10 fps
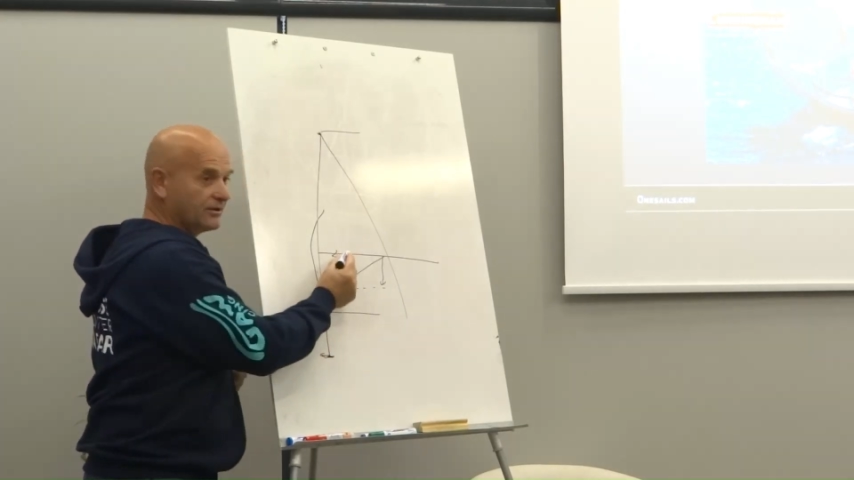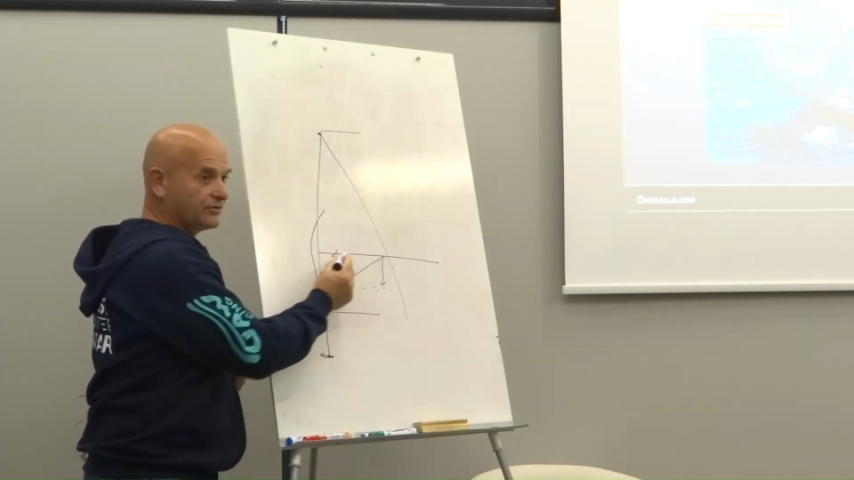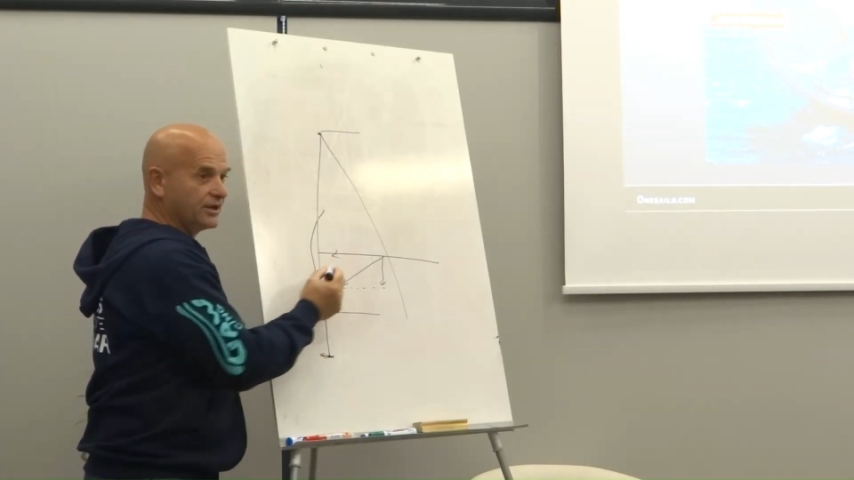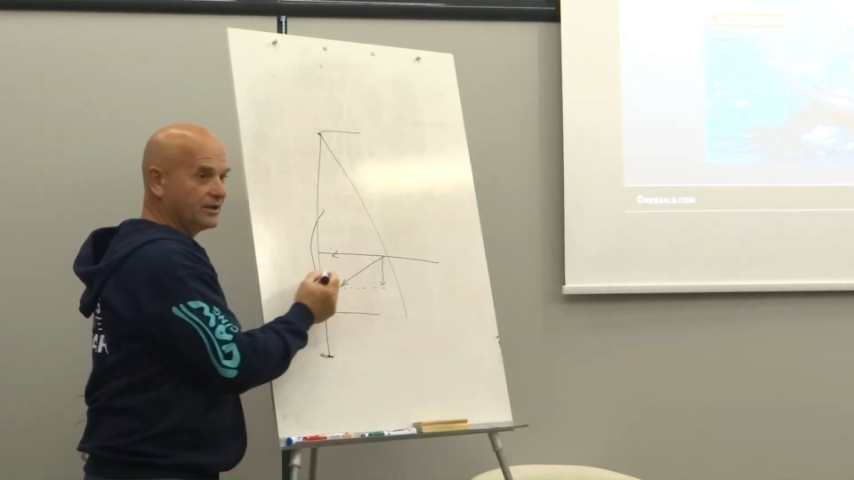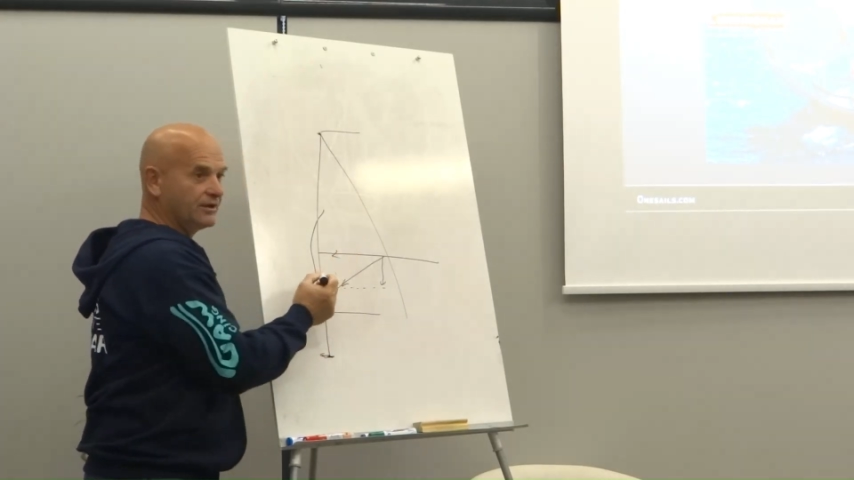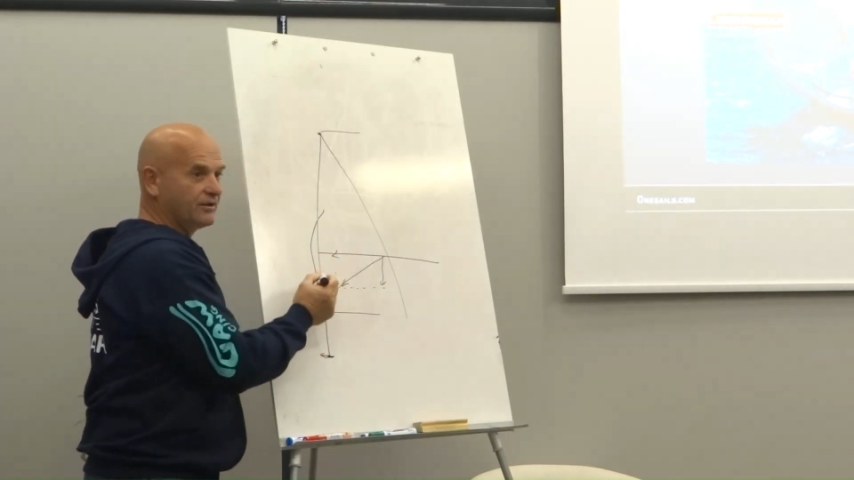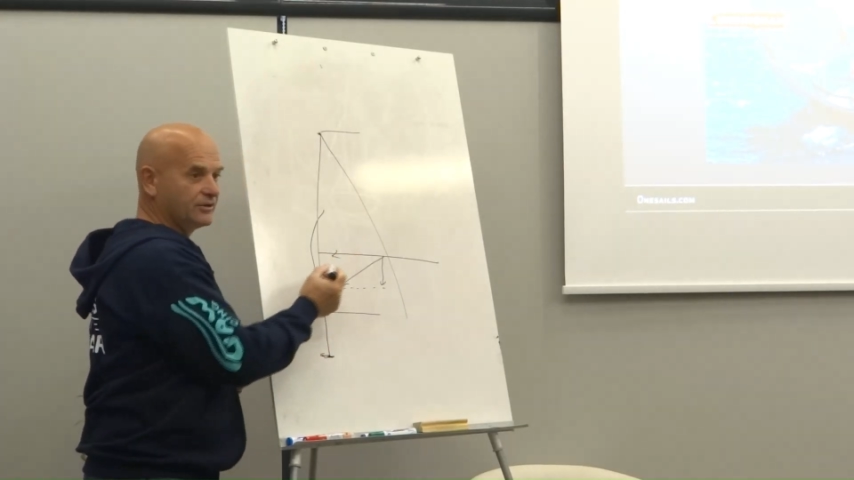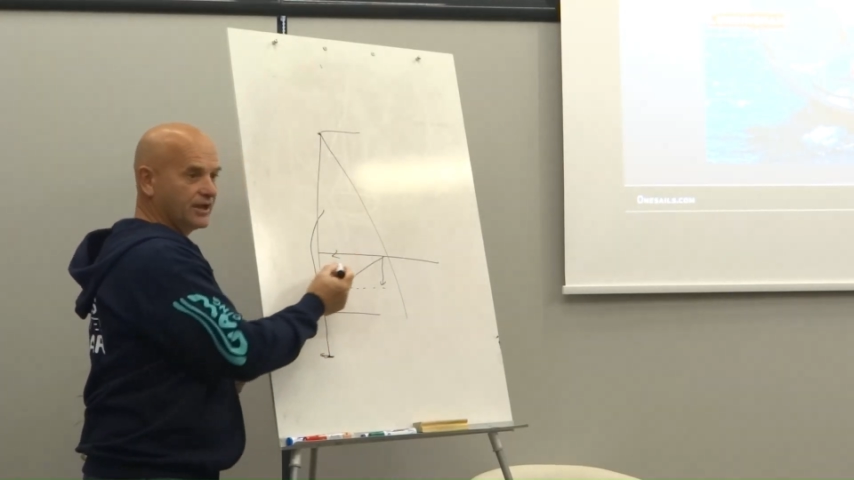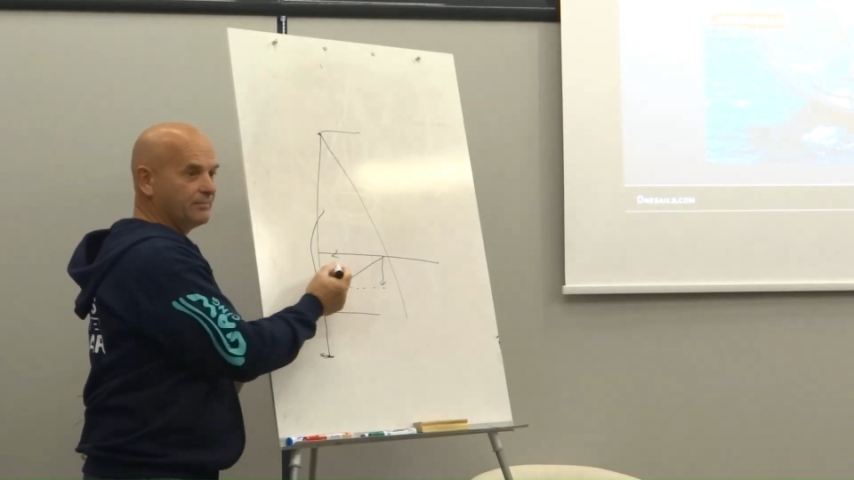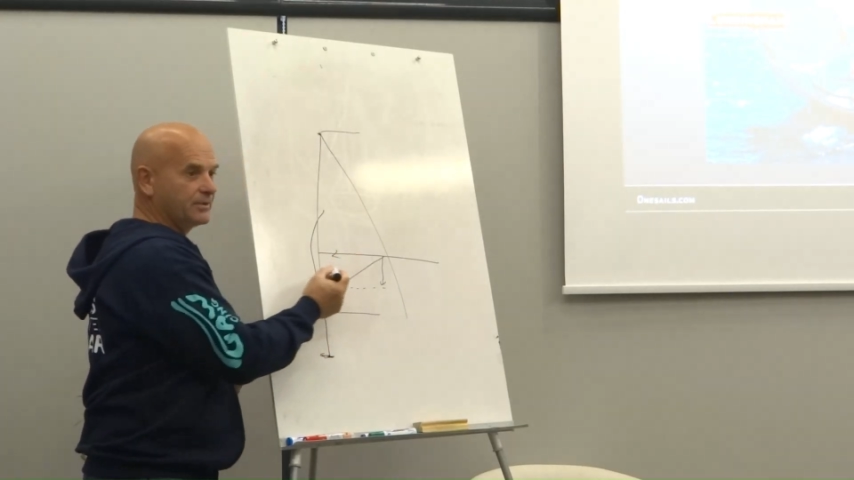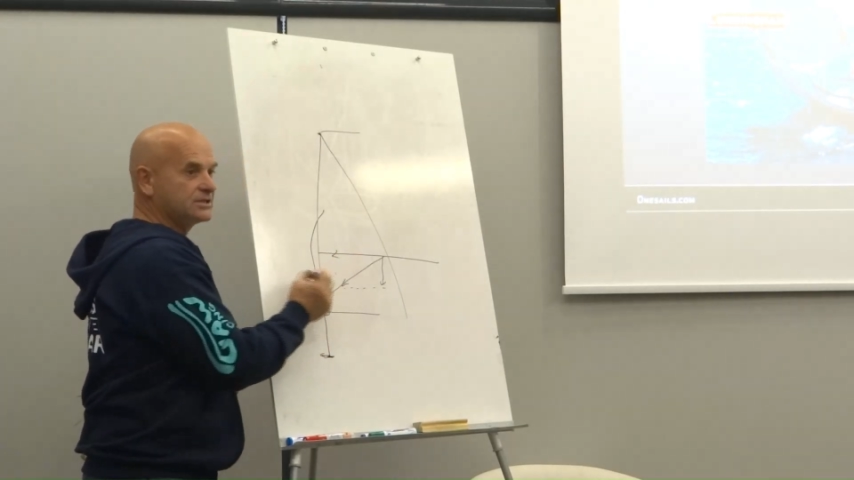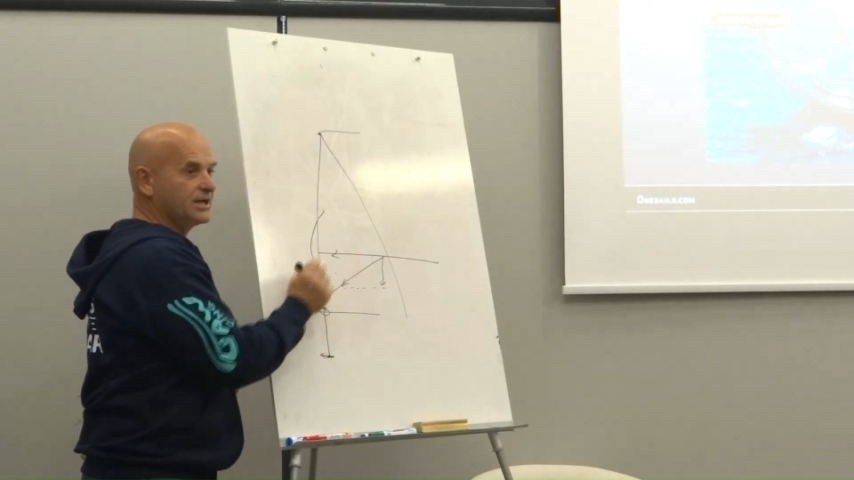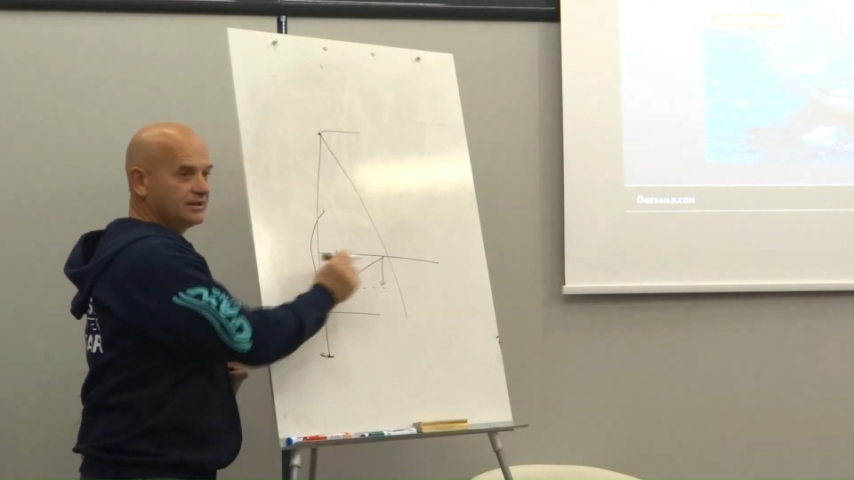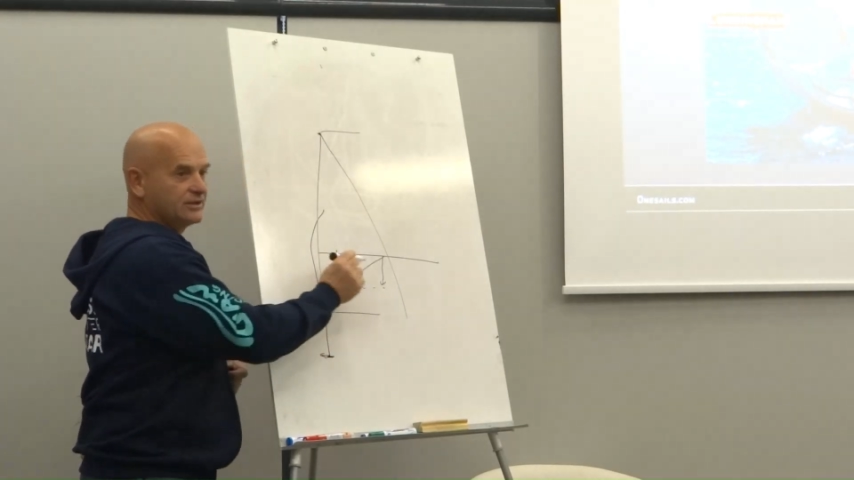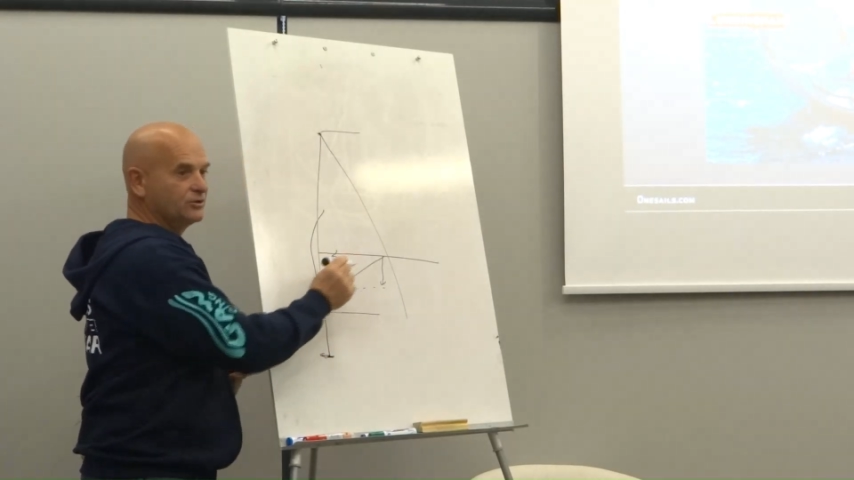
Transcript: on the upper side